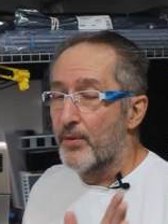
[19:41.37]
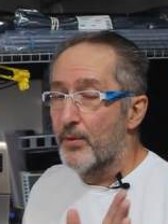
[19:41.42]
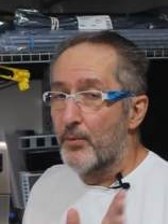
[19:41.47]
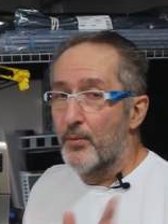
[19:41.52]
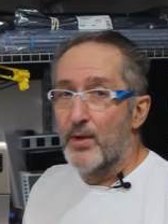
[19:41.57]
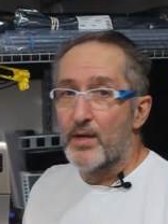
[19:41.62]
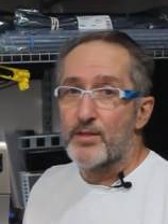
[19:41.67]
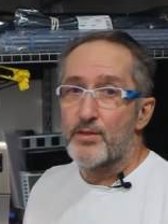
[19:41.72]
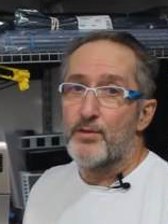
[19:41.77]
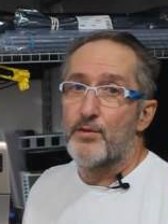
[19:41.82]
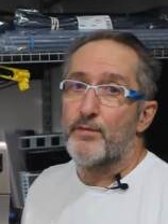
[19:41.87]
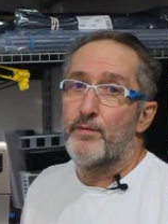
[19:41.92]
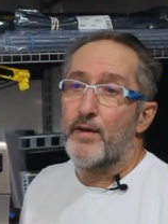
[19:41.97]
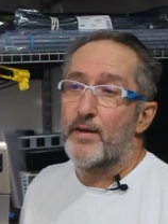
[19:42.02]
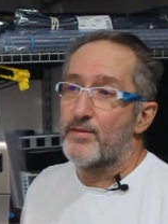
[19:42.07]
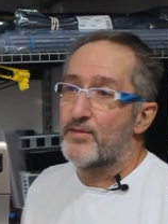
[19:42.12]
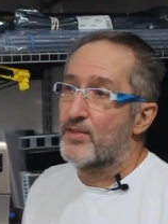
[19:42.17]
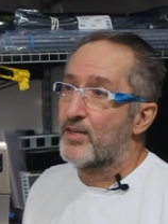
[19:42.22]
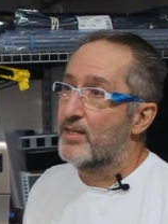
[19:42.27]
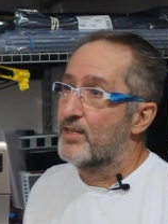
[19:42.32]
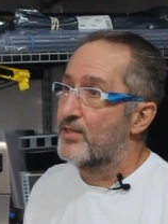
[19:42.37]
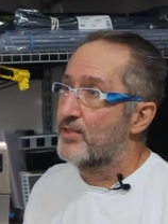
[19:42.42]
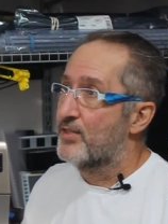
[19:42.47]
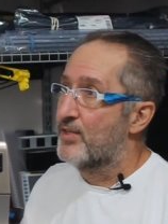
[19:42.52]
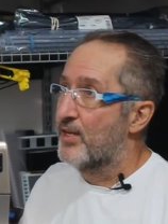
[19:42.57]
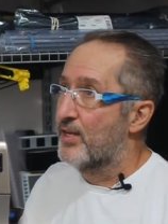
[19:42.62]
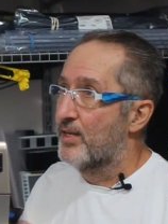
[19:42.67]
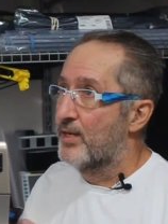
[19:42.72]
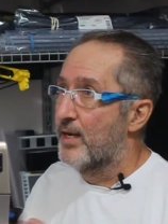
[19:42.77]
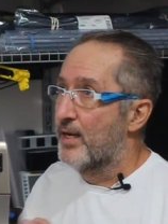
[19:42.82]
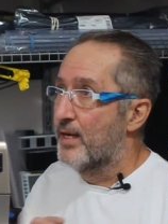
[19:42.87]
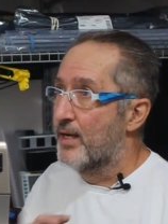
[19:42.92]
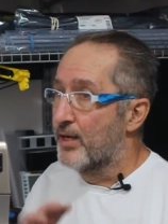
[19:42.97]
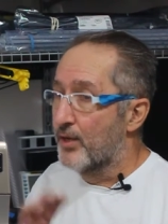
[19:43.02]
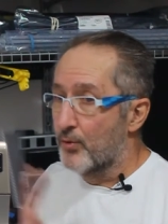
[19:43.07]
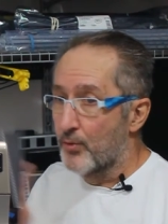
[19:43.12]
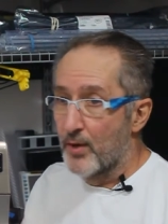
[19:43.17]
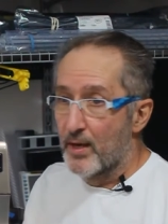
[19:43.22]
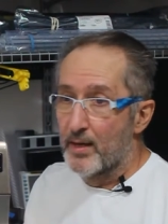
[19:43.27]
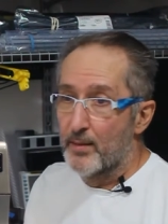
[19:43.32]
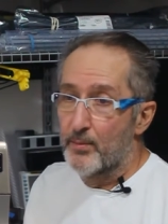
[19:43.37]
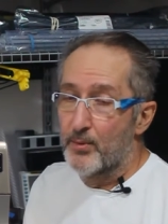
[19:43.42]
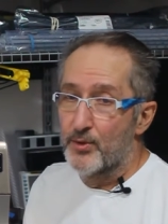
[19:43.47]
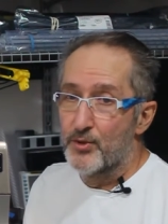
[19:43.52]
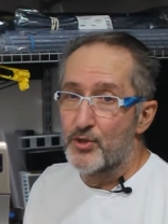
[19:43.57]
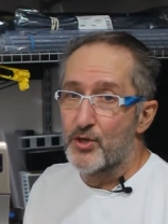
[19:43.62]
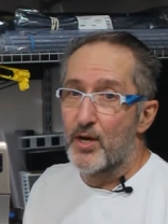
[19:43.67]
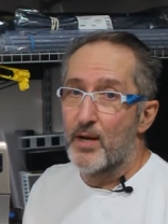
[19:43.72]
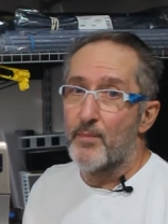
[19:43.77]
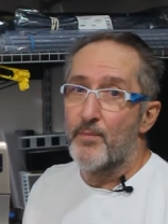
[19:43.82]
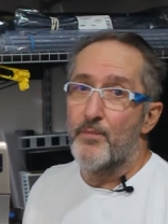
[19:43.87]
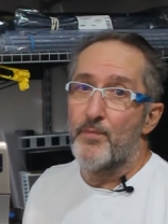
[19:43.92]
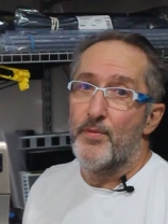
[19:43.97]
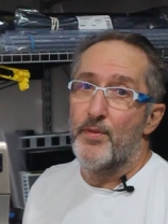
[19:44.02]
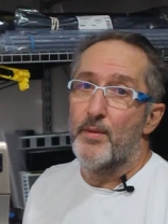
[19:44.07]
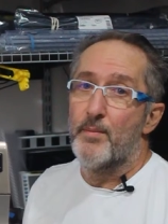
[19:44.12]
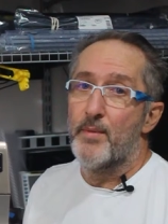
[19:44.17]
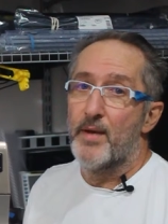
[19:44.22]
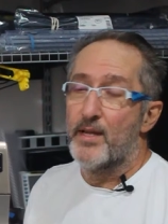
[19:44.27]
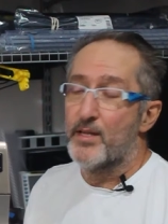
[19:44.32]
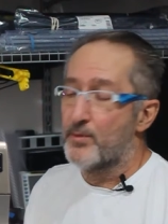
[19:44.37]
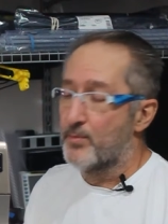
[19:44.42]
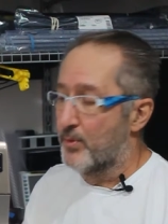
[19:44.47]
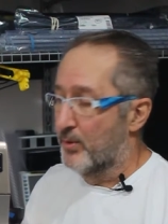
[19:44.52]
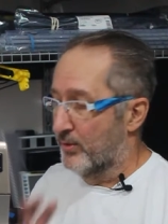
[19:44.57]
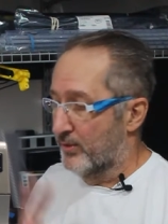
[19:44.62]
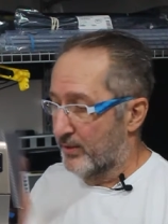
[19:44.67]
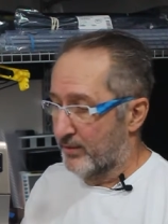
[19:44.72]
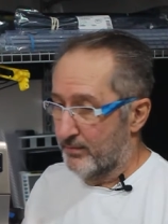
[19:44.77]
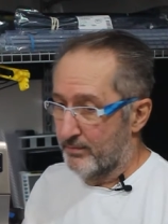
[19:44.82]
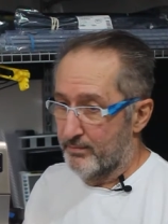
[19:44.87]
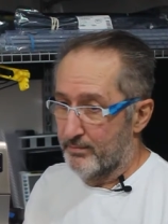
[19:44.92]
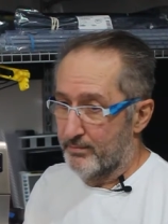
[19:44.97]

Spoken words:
West256 did an incredible job. The man's brilliant.